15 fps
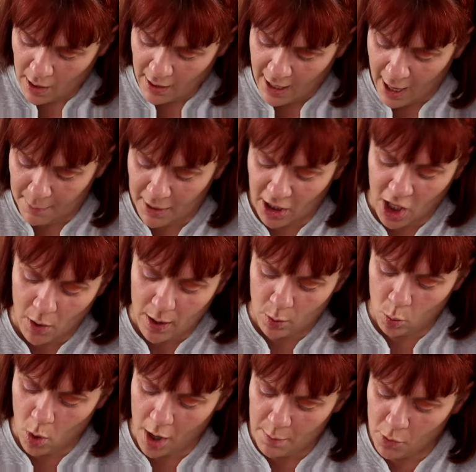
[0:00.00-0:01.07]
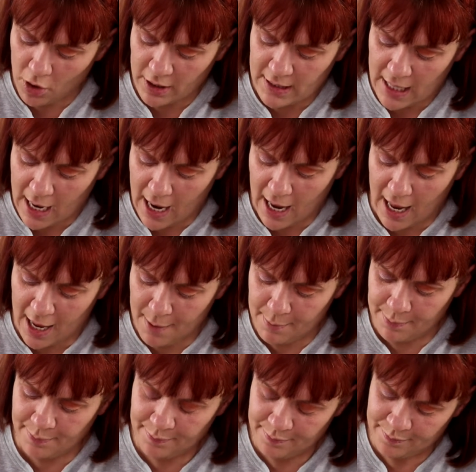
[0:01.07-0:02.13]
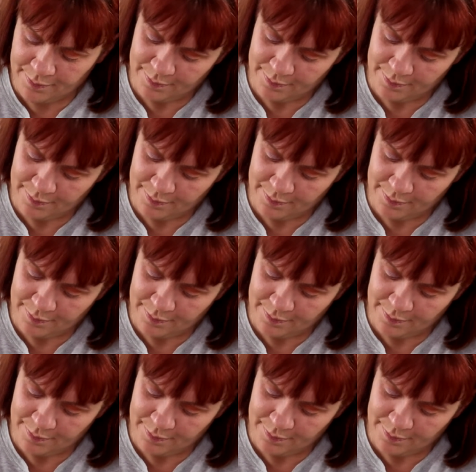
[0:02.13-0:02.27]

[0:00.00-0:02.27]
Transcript: Okay, I'm gonna go in one more time.